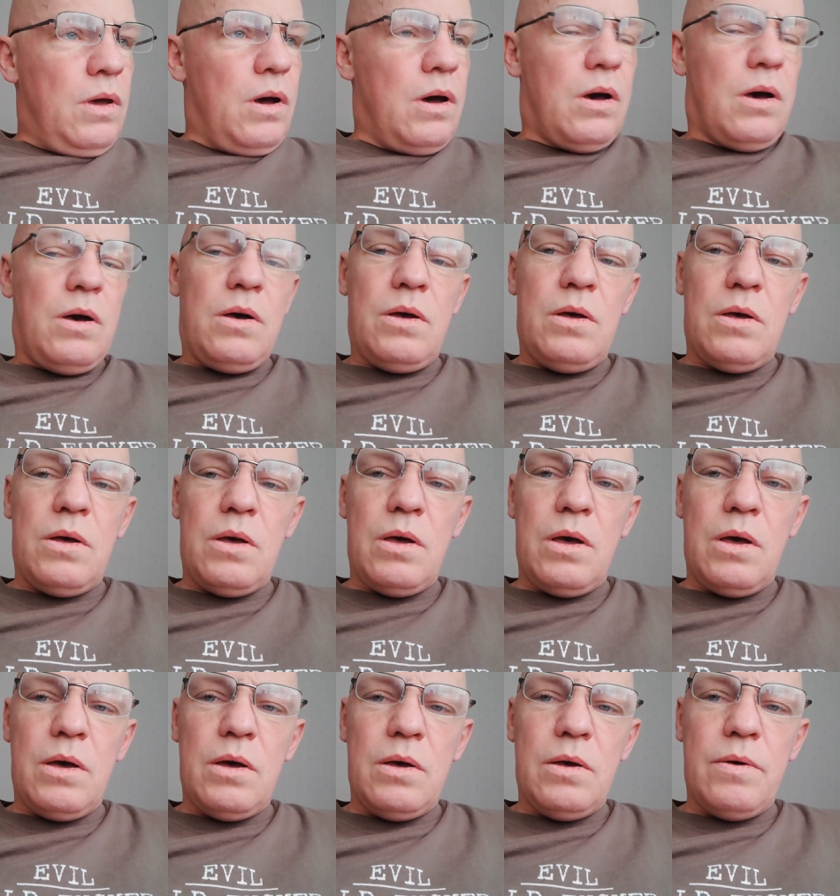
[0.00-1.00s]
the
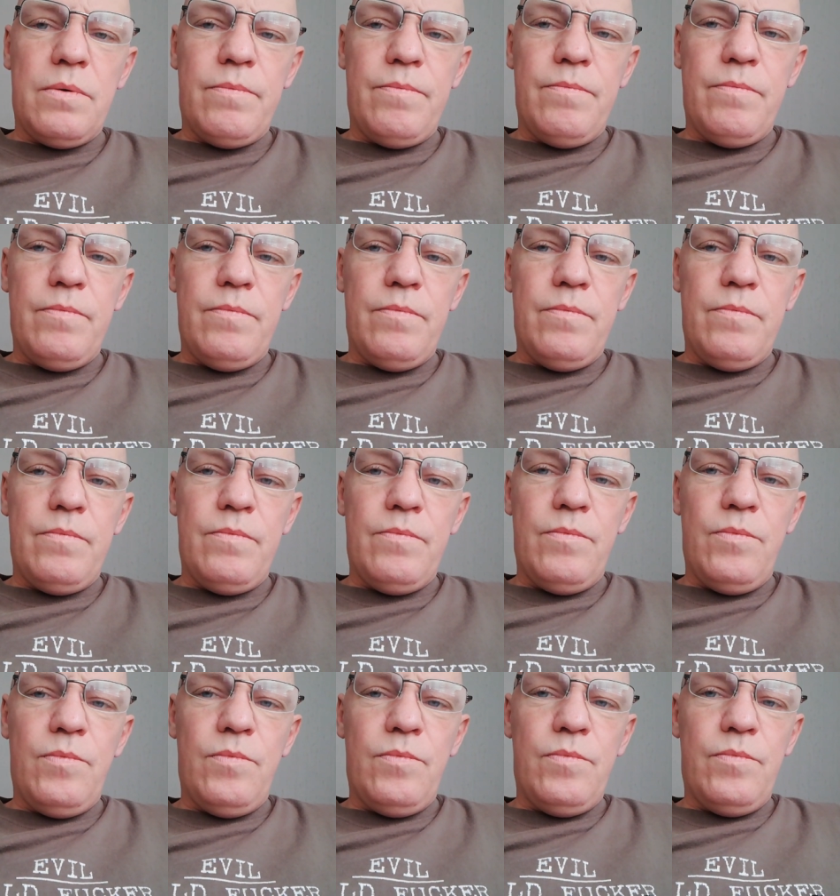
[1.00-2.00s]
best thing to do
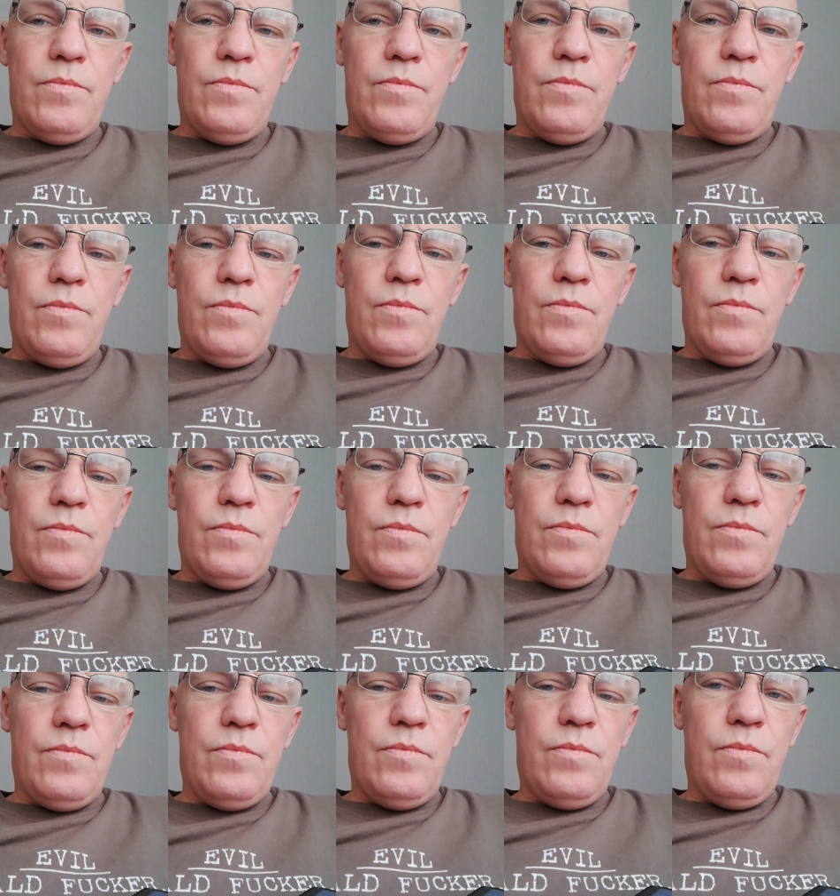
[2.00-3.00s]
would be to um,
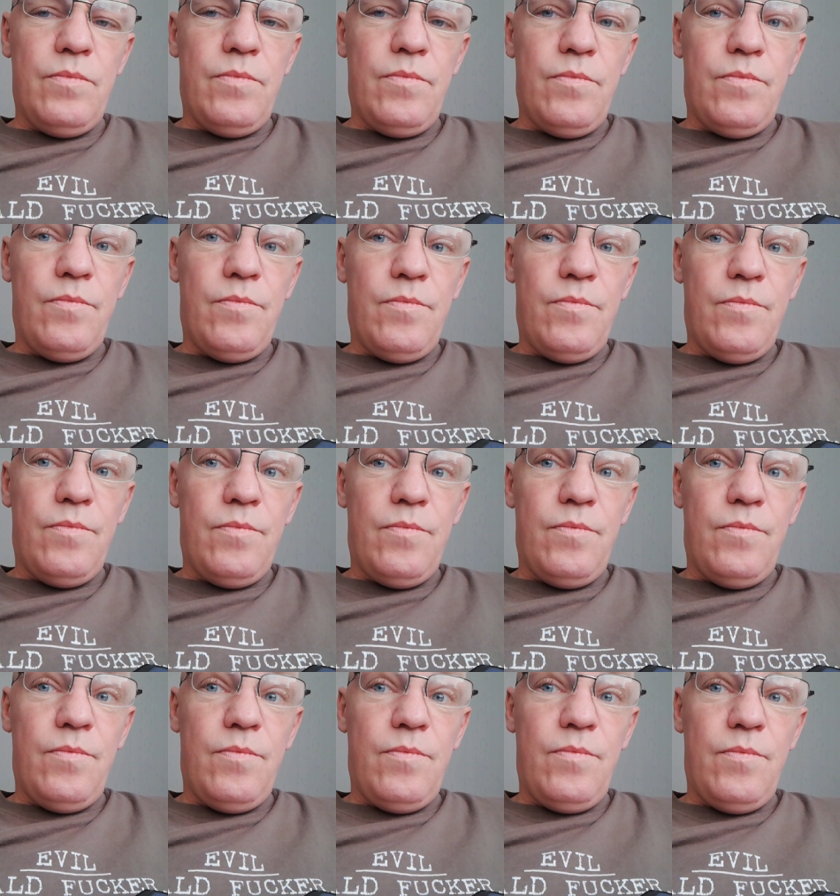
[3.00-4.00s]

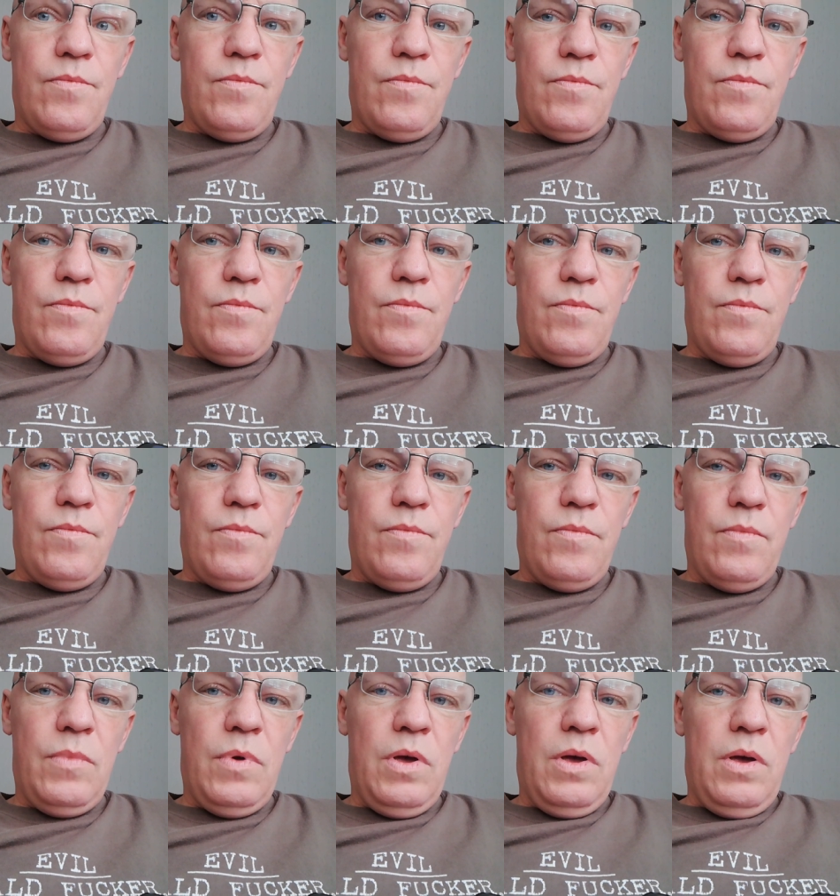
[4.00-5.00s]
email Ken.
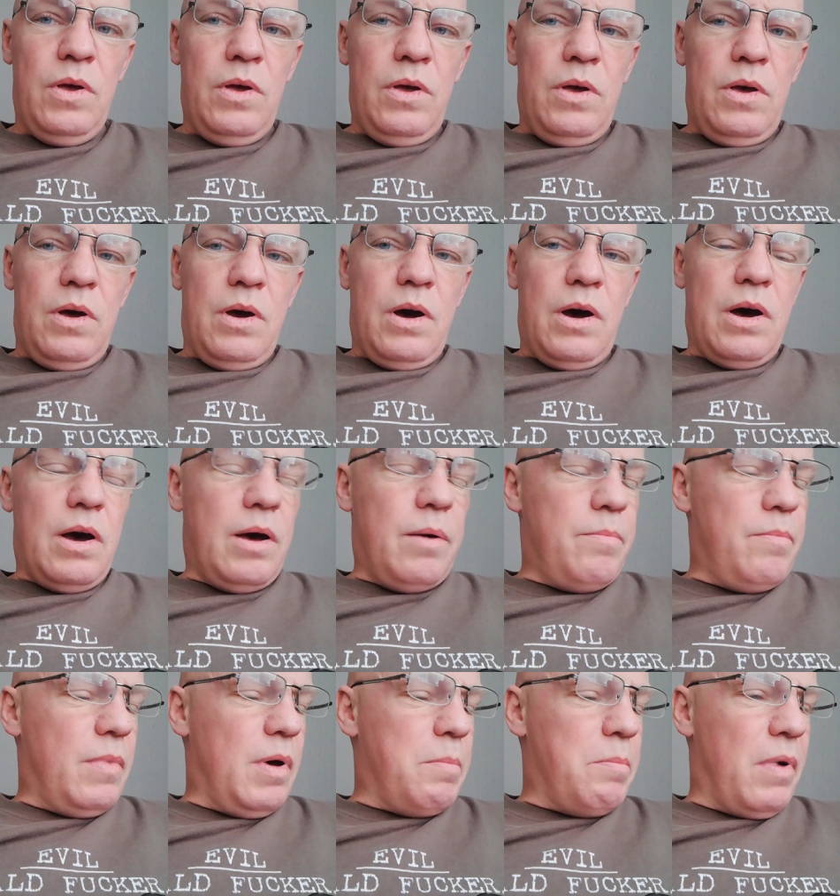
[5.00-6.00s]

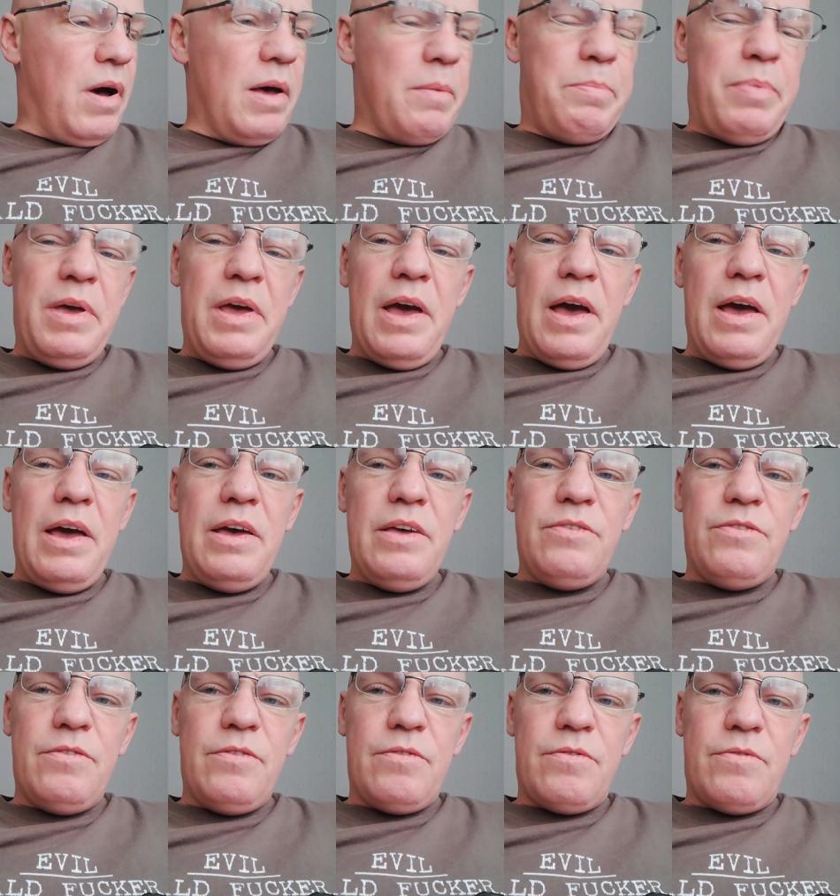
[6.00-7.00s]
Um, my PA
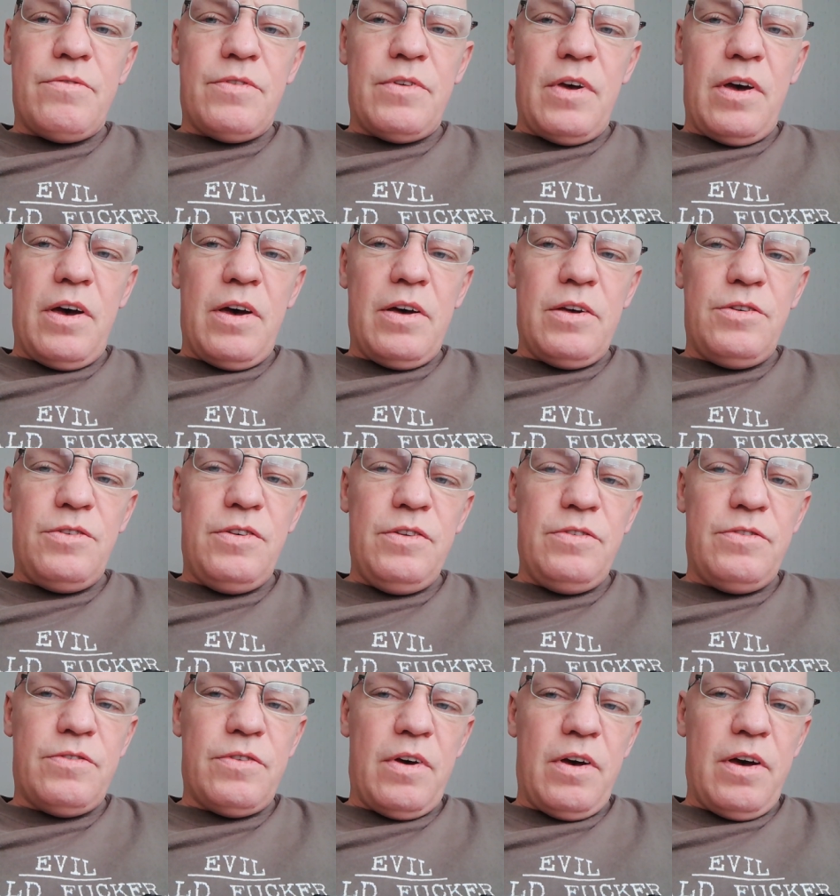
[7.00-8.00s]
isn't. Uh,
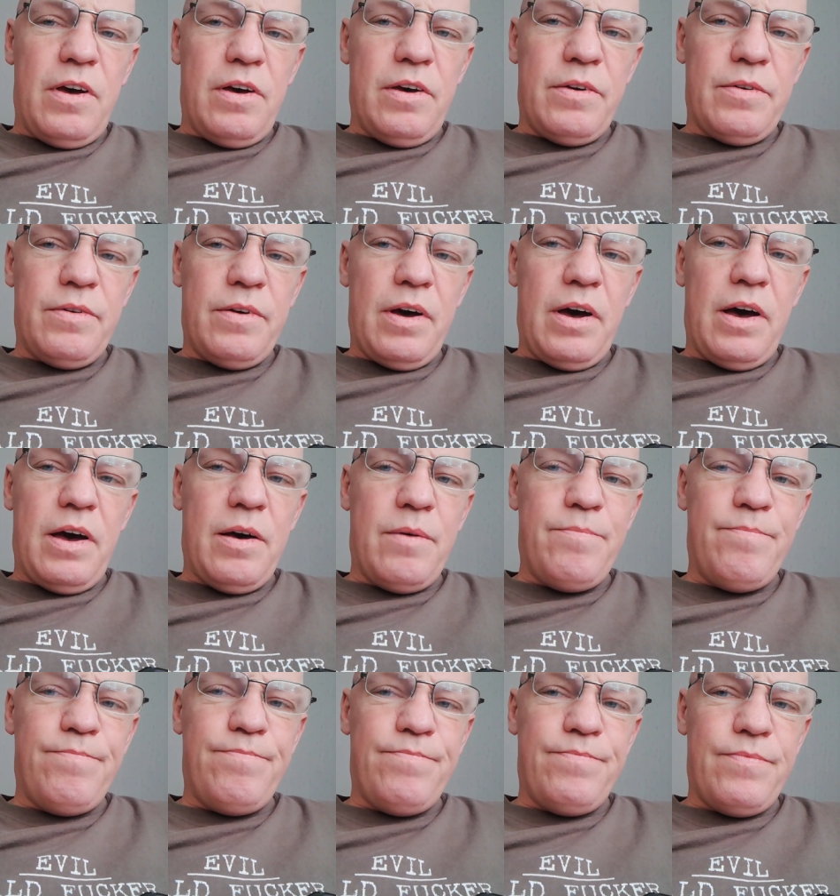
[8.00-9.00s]
she's uh,
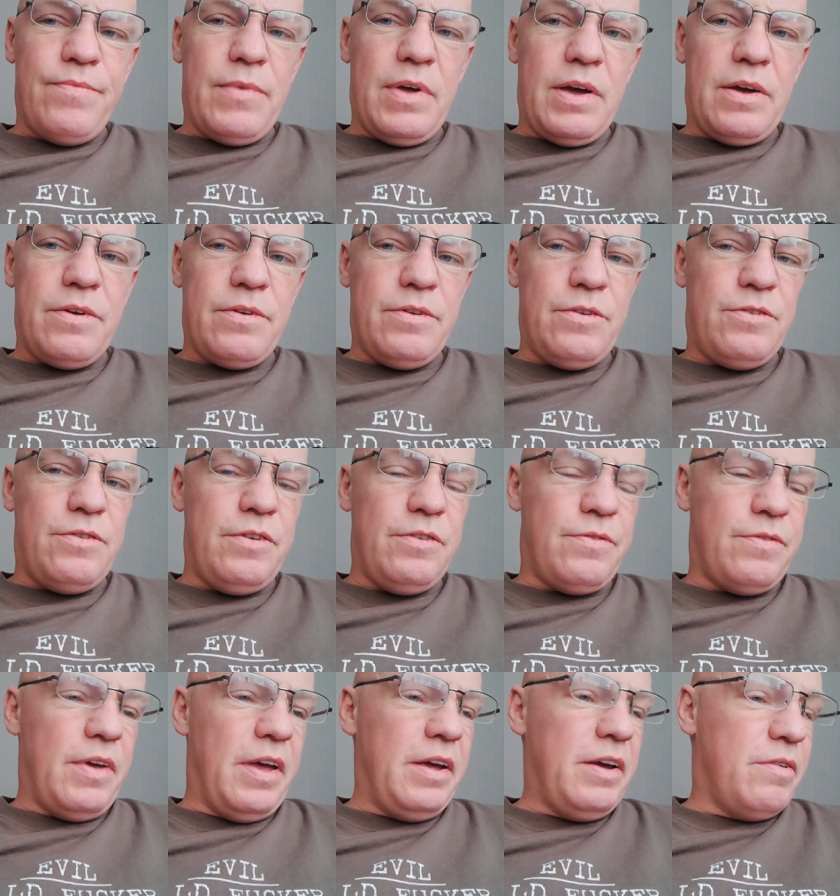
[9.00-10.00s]
um,
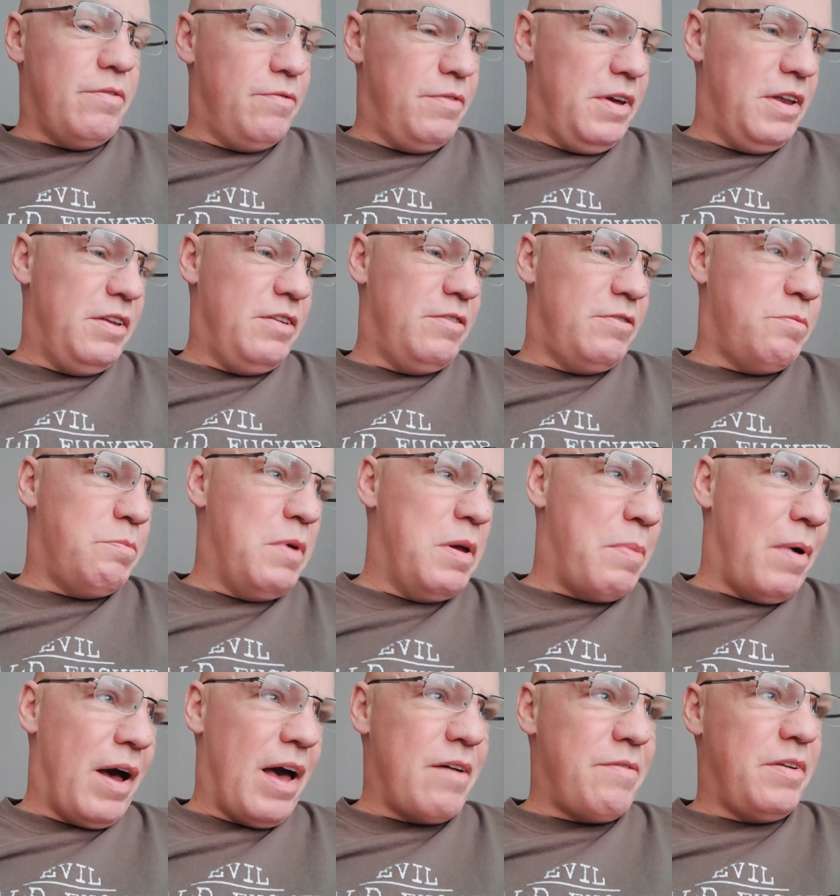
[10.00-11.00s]
she's inconvenienced me
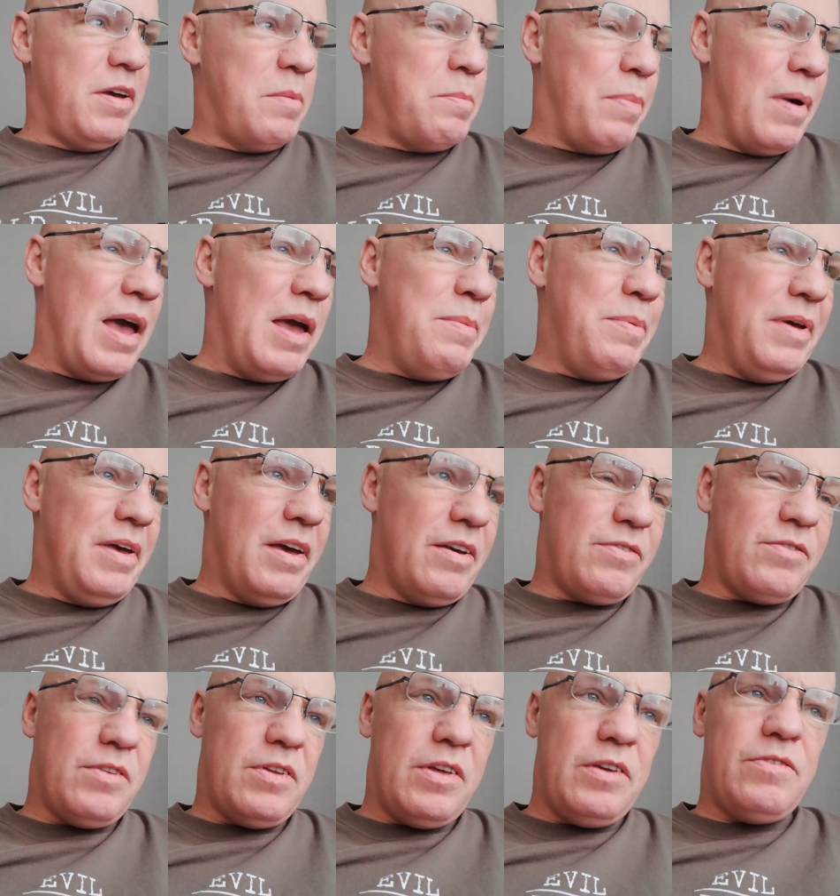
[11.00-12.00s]
by having a baby
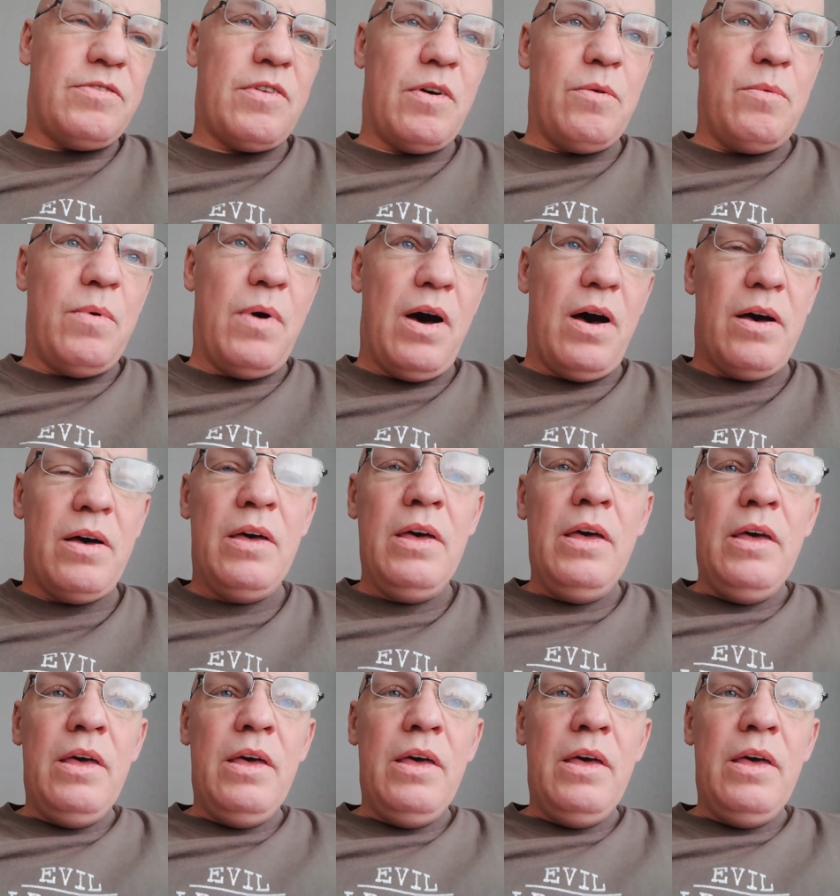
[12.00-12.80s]
yesterday, so uh,